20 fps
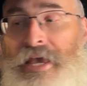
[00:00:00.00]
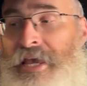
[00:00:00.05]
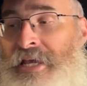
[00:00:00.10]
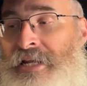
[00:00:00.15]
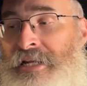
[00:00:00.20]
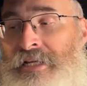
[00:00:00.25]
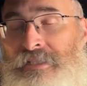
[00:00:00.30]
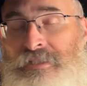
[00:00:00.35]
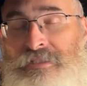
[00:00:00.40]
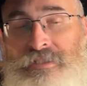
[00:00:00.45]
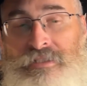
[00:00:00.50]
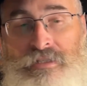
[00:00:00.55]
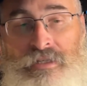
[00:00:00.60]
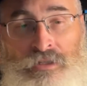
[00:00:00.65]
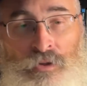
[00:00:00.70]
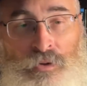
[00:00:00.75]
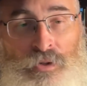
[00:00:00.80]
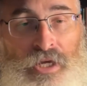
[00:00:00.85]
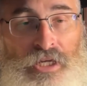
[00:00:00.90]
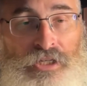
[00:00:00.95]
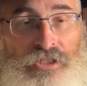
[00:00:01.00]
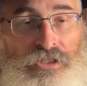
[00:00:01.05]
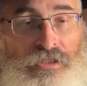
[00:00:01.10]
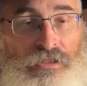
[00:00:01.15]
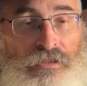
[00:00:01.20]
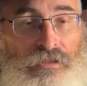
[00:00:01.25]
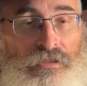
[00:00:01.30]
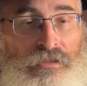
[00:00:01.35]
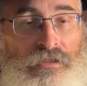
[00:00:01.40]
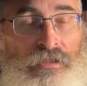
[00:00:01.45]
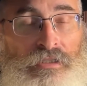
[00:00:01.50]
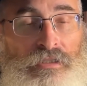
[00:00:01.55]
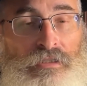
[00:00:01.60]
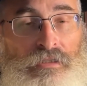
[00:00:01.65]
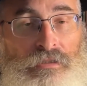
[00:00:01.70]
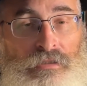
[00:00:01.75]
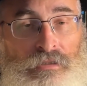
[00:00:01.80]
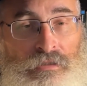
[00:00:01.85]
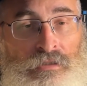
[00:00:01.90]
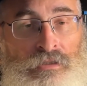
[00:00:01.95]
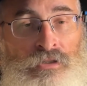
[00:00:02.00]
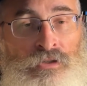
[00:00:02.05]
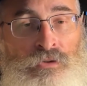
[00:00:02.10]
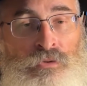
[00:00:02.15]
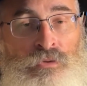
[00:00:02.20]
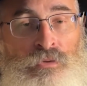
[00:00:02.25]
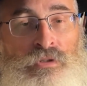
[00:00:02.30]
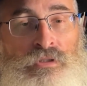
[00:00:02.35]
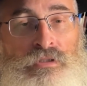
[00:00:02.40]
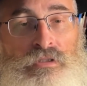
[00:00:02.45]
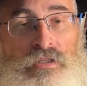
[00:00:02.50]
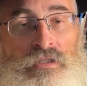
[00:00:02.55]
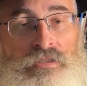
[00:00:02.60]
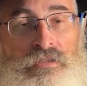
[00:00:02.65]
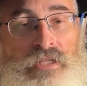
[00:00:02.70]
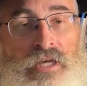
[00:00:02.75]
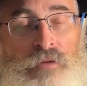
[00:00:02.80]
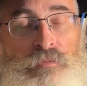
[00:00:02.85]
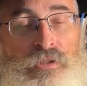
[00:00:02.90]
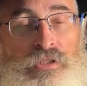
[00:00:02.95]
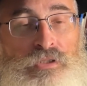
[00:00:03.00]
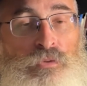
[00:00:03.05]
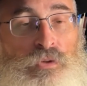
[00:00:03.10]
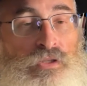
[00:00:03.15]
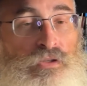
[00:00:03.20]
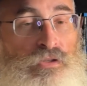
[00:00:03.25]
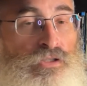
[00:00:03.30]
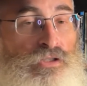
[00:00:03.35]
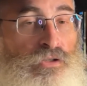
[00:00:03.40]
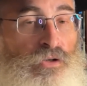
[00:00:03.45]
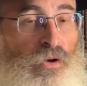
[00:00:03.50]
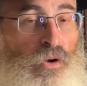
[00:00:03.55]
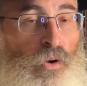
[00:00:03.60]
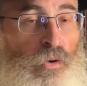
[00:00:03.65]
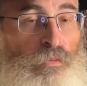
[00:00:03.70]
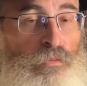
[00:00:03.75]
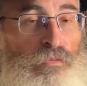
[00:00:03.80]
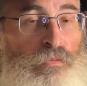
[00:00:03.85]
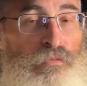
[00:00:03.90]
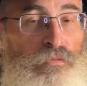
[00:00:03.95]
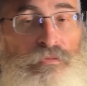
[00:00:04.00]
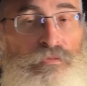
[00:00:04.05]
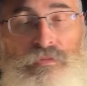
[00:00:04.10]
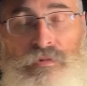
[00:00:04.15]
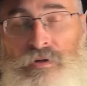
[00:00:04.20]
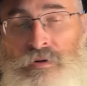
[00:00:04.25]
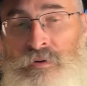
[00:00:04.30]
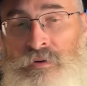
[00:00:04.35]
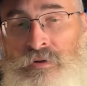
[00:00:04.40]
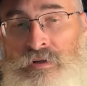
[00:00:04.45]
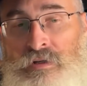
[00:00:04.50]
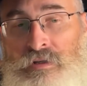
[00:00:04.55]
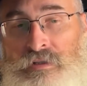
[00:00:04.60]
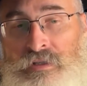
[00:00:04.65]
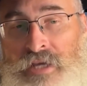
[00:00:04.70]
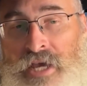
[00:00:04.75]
in a location that's you will establish, whether it's your home or a